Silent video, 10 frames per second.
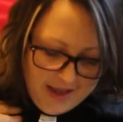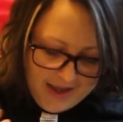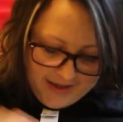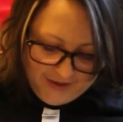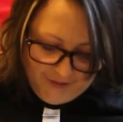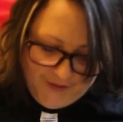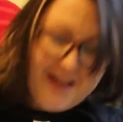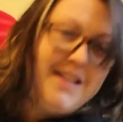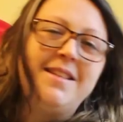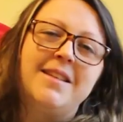And it's
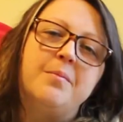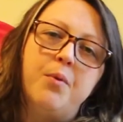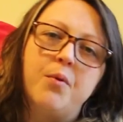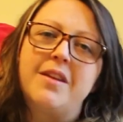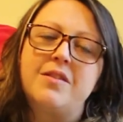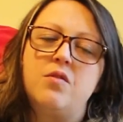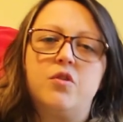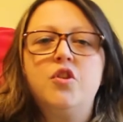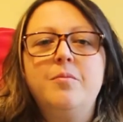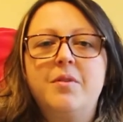fairly simple, there's not
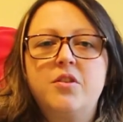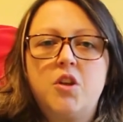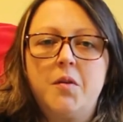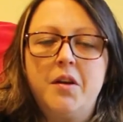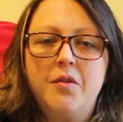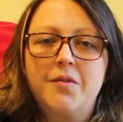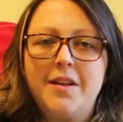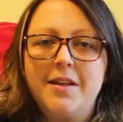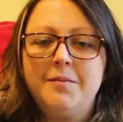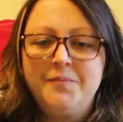too much going on
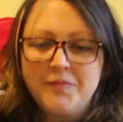there.